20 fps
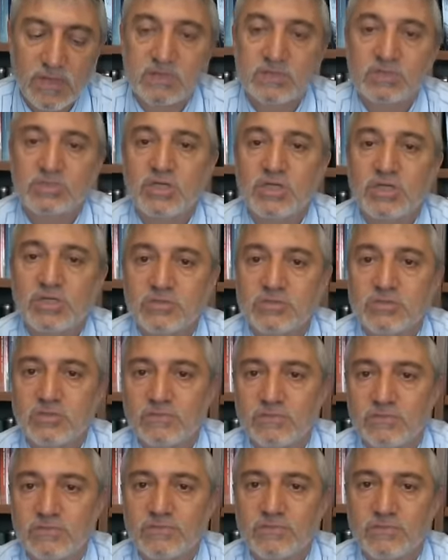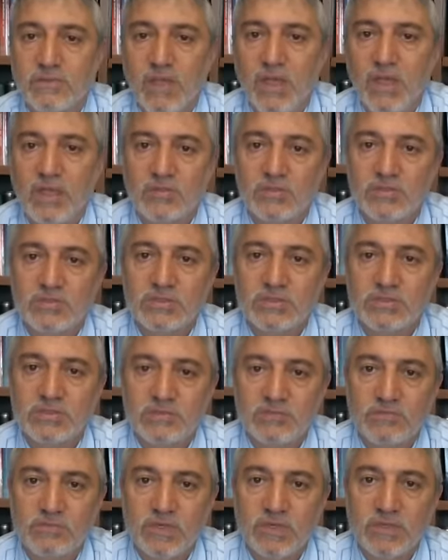exchange of
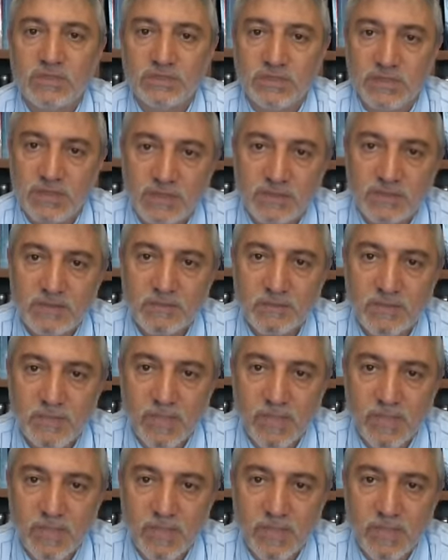energies, if we can say that,